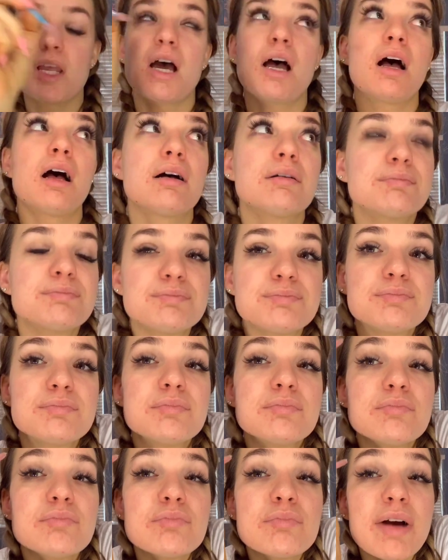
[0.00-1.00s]
Um,
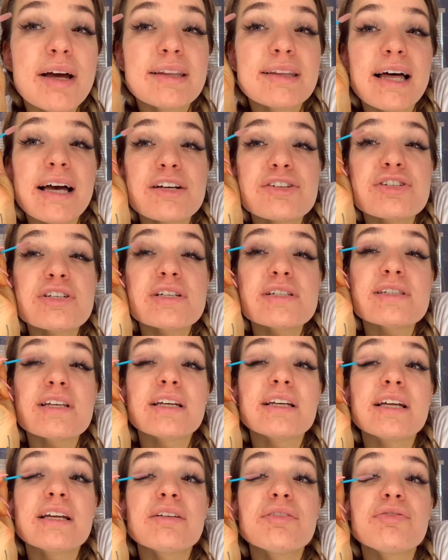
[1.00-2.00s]
my lashes, I
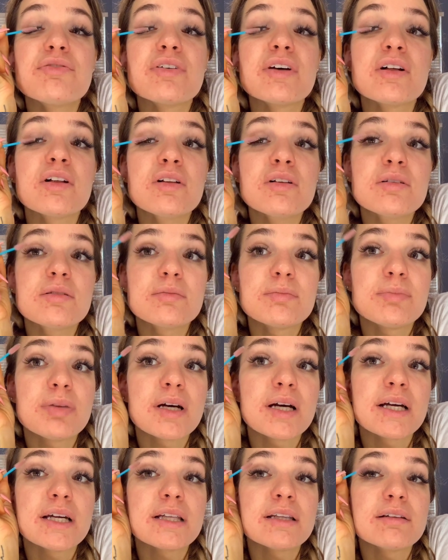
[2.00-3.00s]
need a fill,
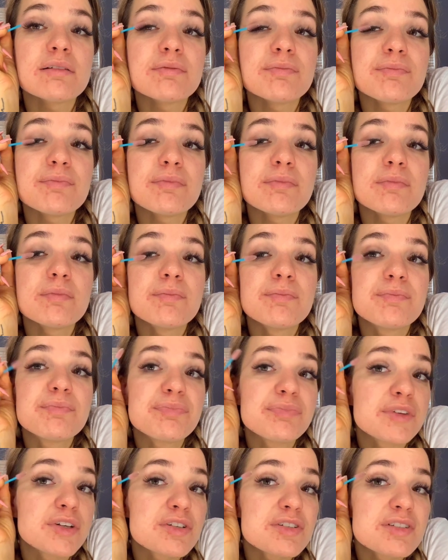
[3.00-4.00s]
but
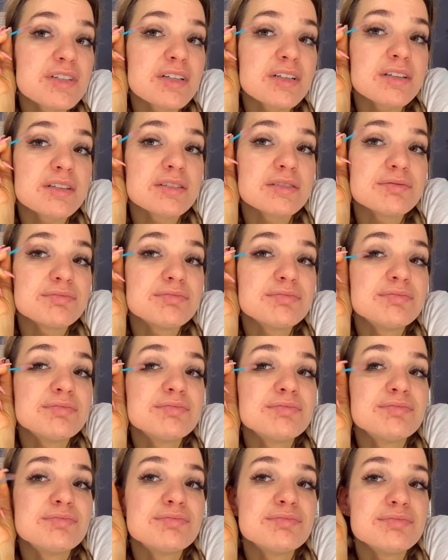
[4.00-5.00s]
they're still
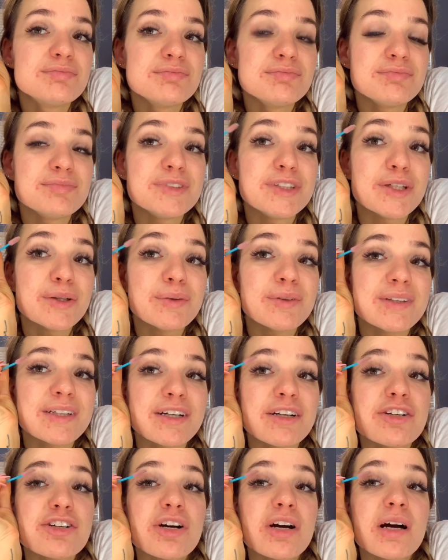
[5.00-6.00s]
doing
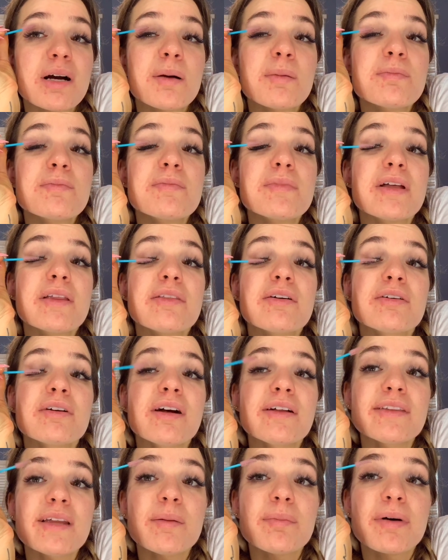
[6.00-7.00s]
their job and they're
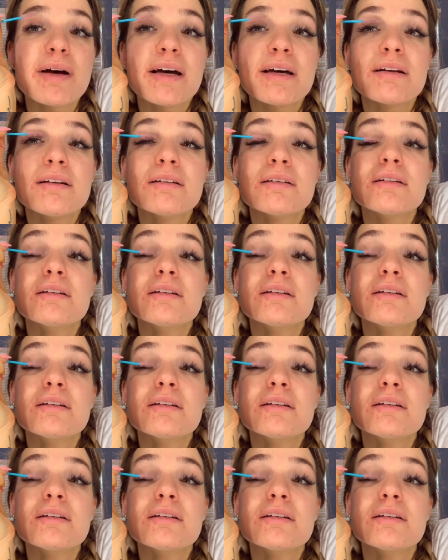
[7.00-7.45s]
not that bad.